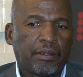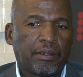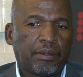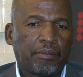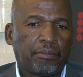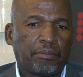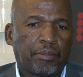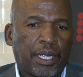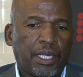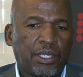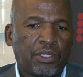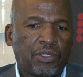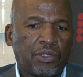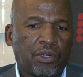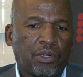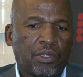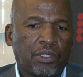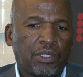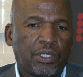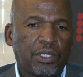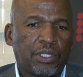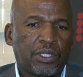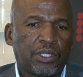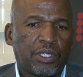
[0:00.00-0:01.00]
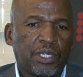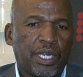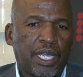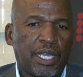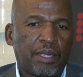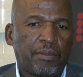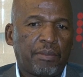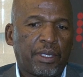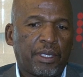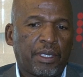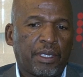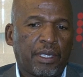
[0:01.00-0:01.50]
based on this
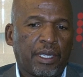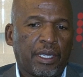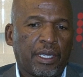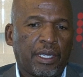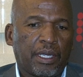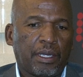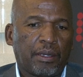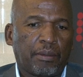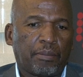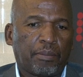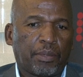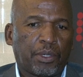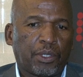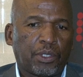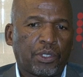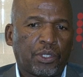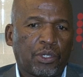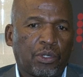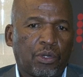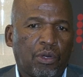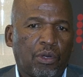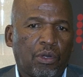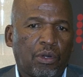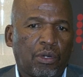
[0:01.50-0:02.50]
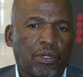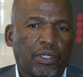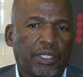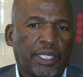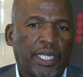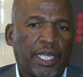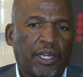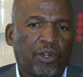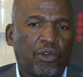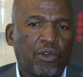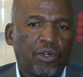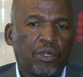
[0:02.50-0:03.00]
naming protocol,
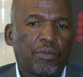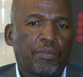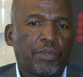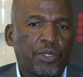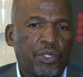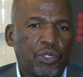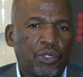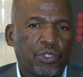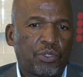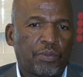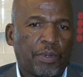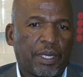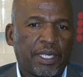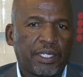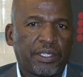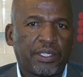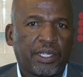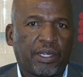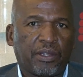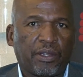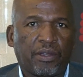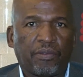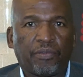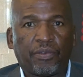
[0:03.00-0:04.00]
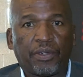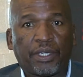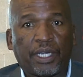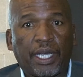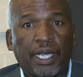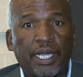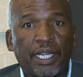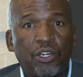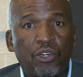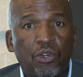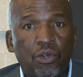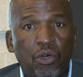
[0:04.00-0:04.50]
can only be used by South Africa
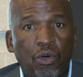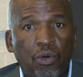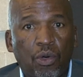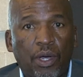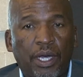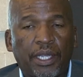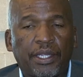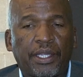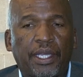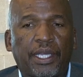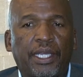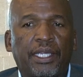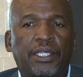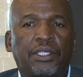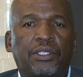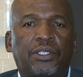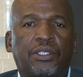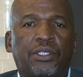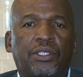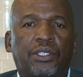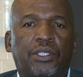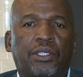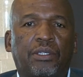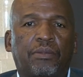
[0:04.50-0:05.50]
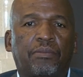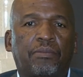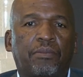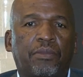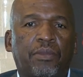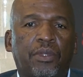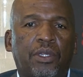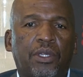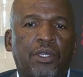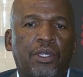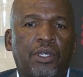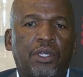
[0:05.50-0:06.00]
and no other entity.
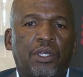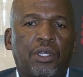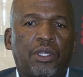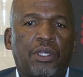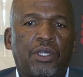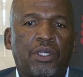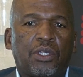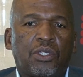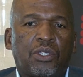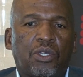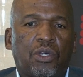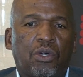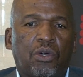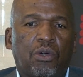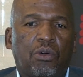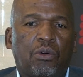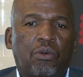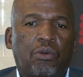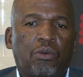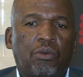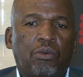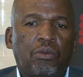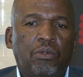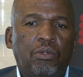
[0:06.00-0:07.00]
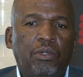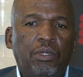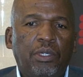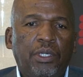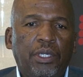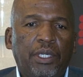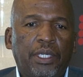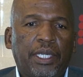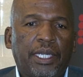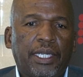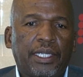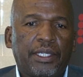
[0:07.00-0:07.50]
So
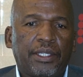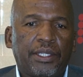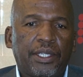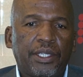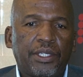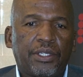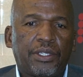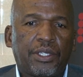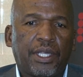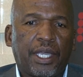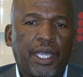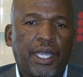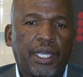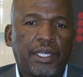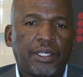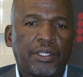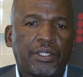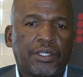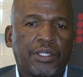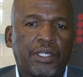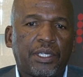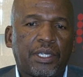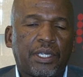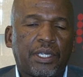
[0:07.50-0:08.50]
in this case,